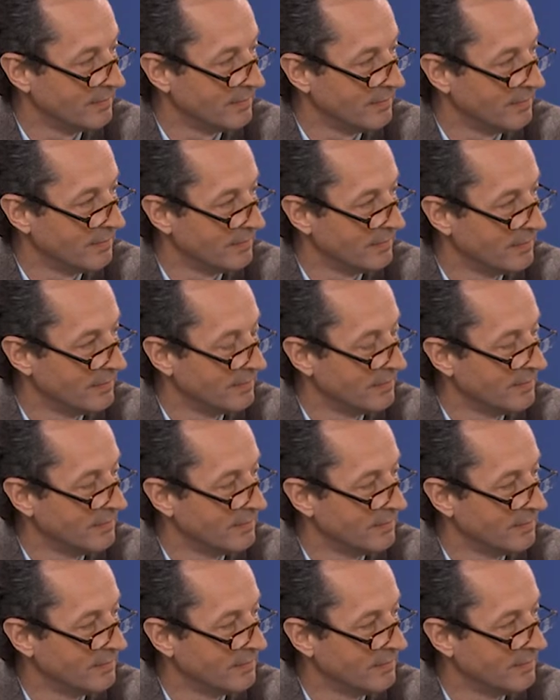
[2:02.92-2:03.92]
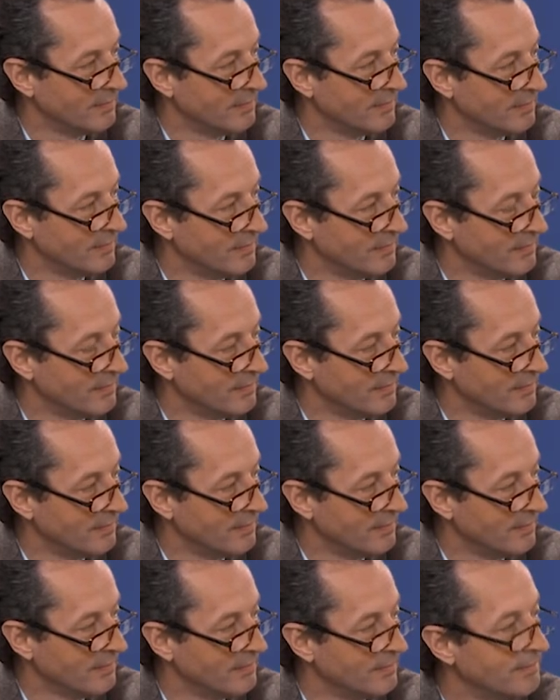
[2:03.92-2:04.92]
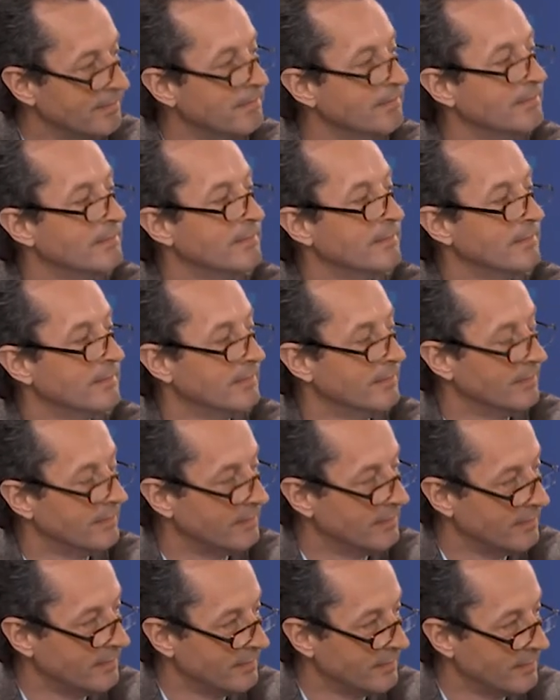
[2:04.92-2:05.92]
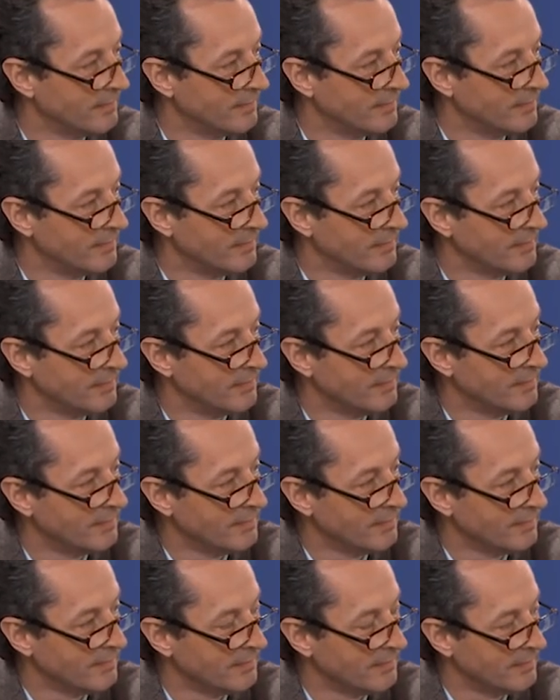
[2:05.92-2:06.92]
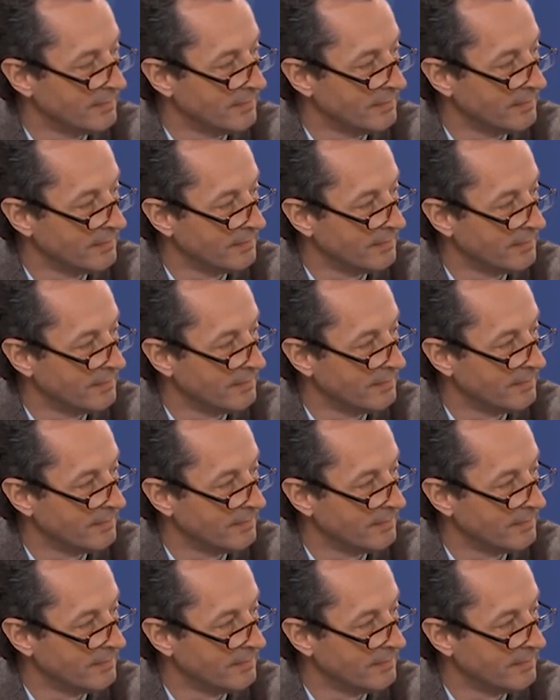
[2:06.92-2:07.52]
This person isn't speaking.